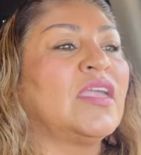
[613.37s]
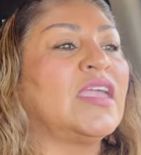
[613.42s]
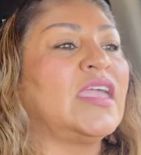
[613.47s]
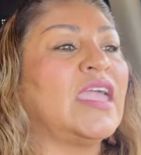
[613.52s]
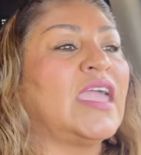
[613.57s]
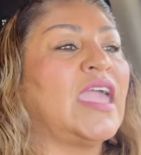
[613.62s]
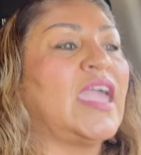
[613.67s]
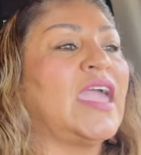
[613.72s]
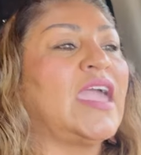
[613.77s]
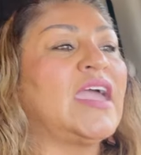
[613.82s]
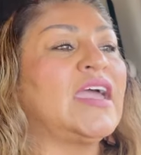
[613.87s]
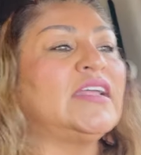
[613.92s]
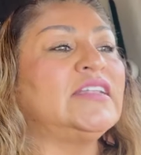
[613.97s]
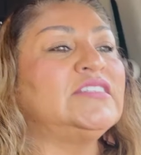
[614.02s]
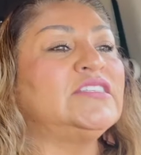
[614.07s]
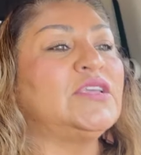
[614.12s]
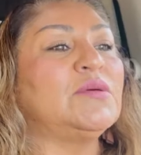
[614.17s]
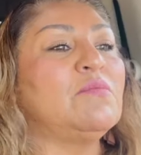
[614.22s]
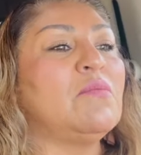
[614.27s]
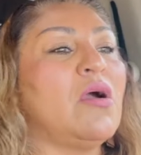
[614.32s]
and
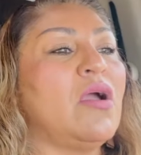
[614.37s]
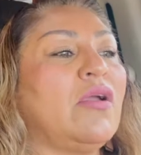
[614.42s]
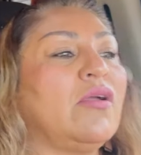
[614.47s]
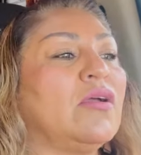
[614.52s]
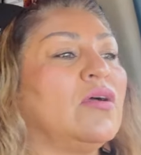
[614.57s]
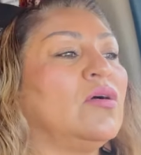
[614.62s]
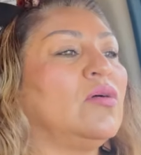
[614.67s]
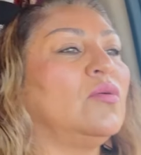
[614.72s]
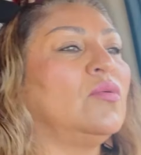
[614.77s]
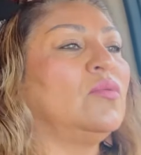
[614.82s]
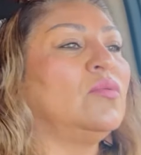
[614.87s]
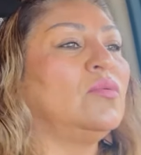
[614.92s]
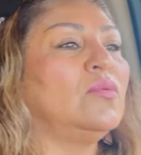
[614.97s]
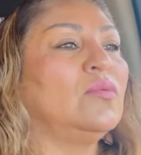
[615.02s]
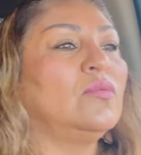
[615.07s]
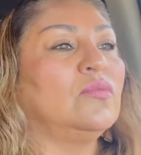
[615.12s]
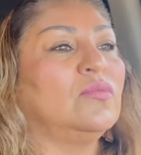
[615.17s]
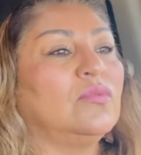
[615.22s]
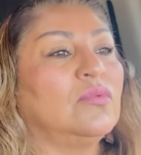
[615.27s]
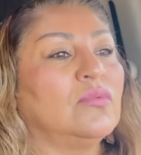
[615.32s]
tomorrow,
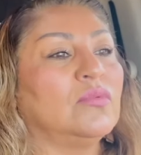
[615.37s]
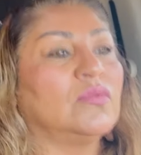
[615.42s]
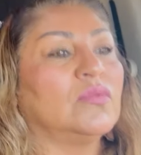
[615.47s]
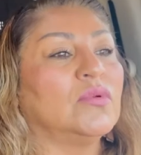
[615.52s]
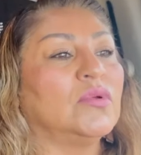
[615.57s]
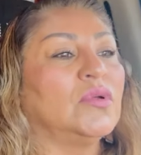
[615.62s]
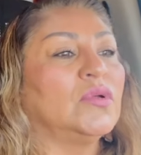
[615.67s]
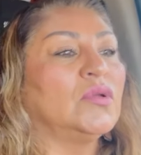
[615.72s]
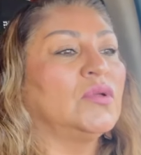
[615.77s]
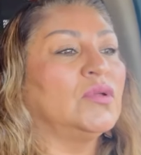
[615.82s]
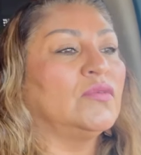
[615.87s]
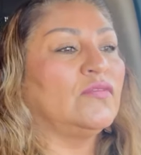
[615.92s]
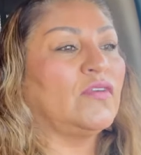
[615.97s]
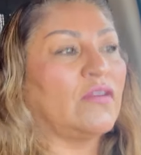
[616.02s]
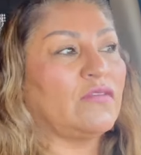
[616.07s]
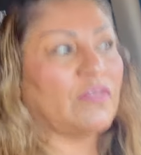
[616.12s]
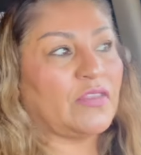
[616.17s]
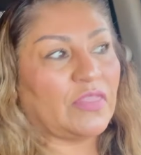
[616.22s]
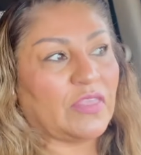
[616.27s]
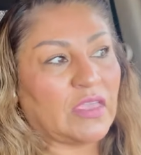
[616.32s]
if
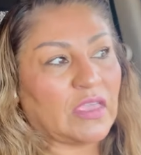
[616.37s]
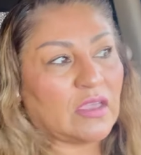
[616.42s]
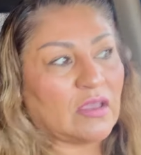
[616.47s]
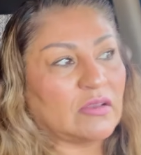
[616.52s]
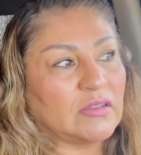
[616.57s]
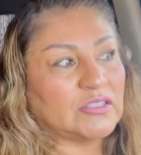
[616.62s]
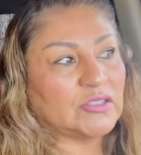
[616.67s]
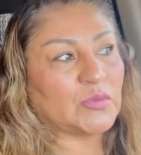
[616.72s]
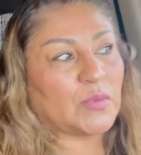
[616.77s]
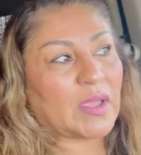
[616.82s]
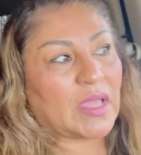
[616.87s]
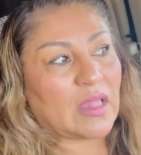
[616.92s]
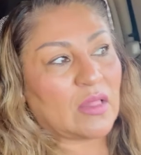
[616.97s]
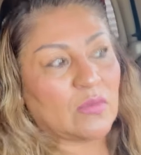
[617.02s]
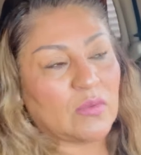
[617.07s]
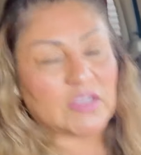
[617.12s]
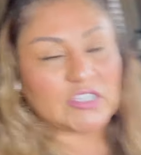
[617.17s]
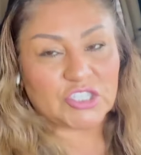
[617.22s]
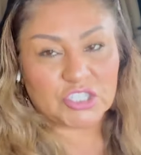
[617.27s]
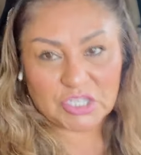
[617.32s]
everything goes well,
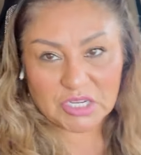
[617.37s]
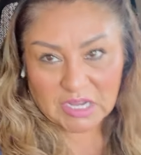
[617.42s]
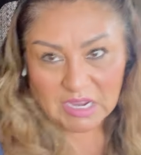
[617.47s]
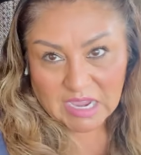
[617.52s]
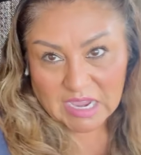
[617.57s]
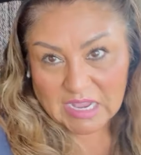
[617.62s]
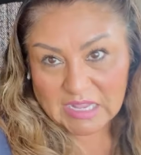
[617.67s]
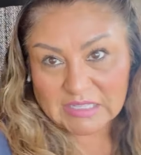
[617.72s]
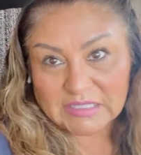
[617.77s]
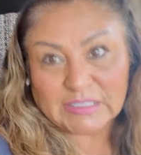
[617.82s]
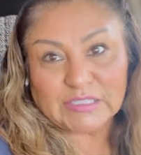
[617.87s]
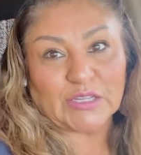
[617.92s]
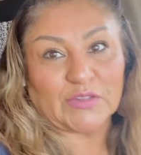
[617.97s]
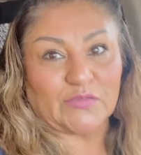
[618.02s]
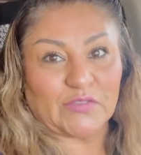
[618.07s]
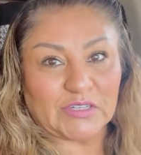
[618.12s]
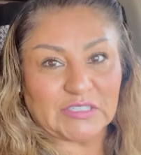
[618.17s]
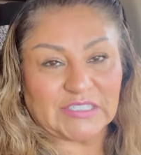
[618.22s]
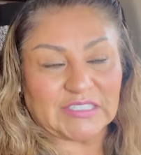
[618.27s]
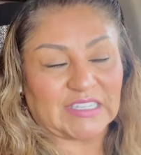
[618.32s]
we should hit
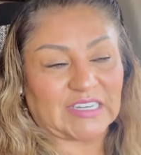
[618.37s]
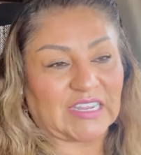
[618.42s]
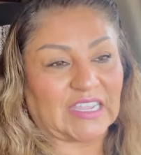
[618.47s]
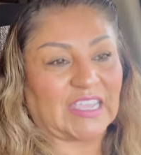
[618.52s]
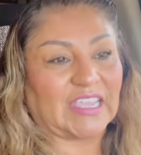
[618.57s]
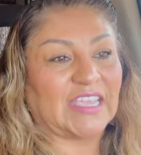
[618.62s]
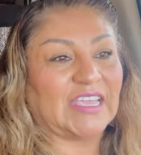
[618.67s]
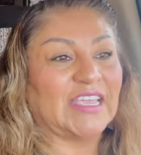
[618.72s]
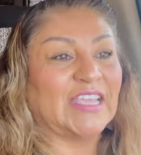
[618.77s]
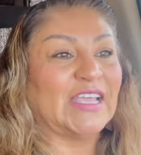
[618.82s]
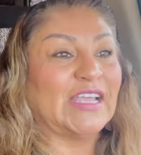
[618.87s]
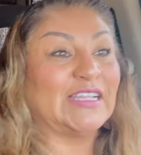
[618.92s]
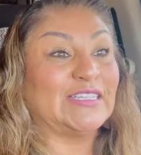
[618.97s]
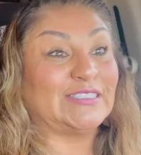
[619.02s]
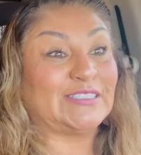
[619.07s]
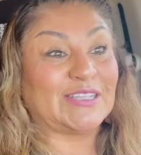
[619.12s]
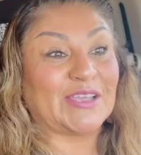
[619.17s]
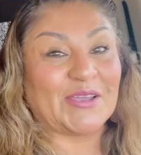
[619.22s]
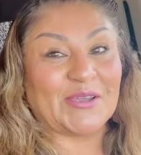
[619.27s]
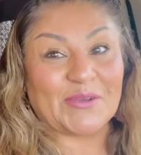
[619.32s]
Silver City.
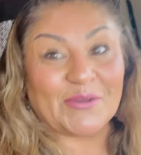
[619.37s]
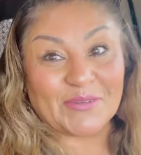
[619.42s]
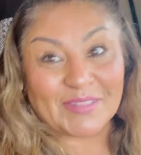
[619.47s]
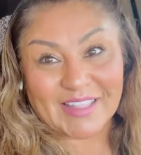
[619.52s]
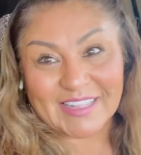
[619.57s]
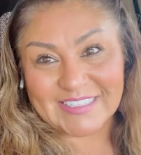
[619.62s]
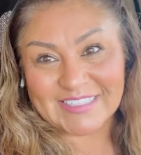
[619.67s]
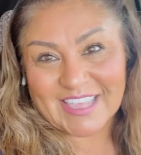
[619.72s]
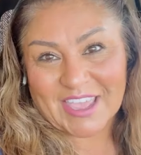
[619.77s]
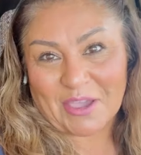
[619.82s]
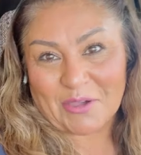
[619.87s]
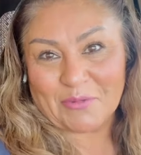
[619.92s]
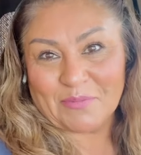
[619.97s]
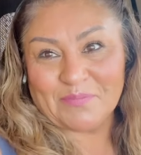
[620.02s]
So let's go.